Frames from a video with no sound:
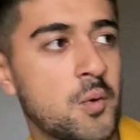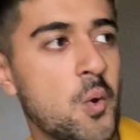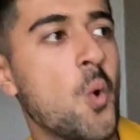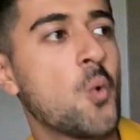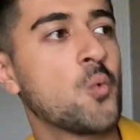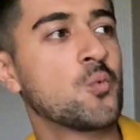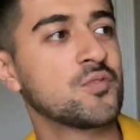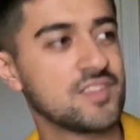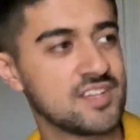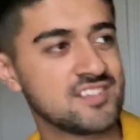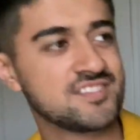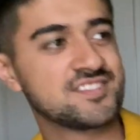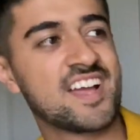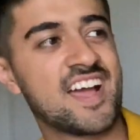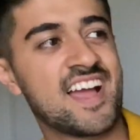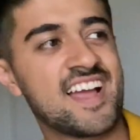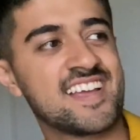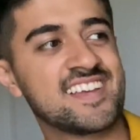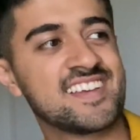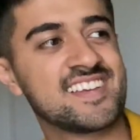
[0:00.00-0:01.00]
oh, this
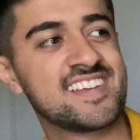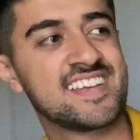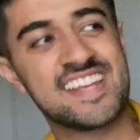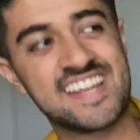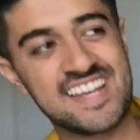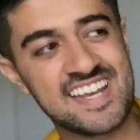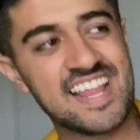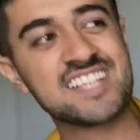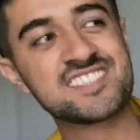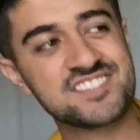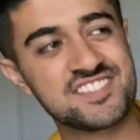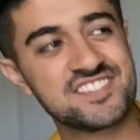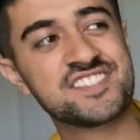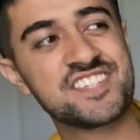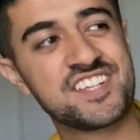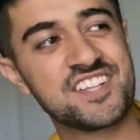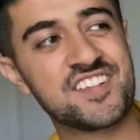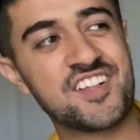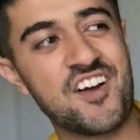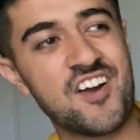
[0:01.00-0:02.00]
guy, he likes to
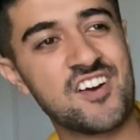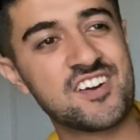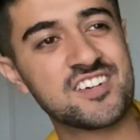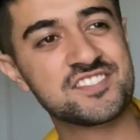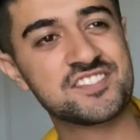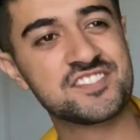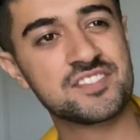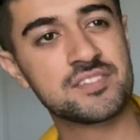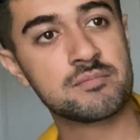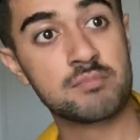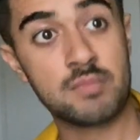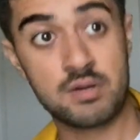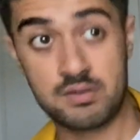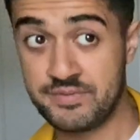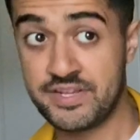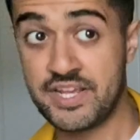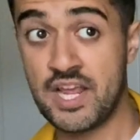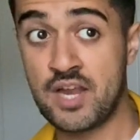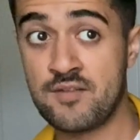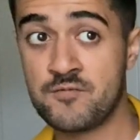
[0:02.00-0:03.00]
steal hearts. But be
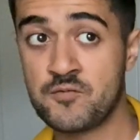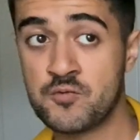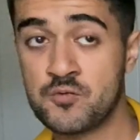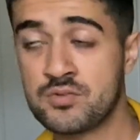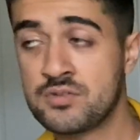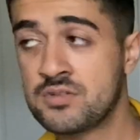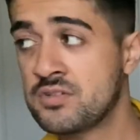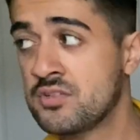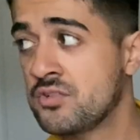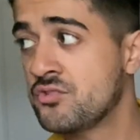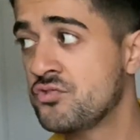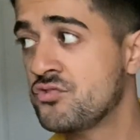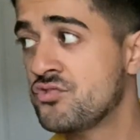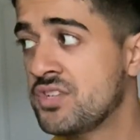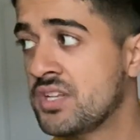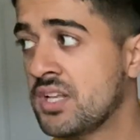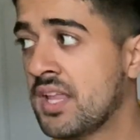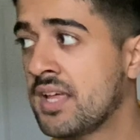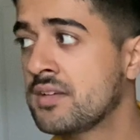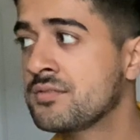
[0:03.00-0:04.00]
careful. She
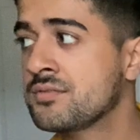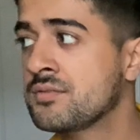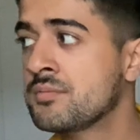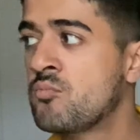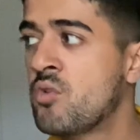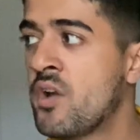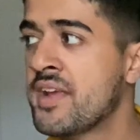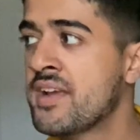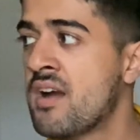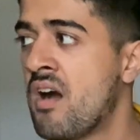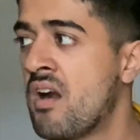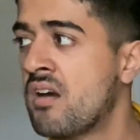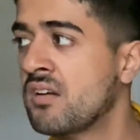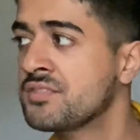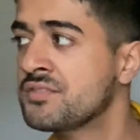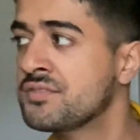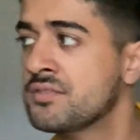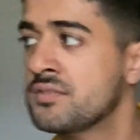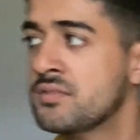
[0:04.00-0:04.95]
likes to break hearts.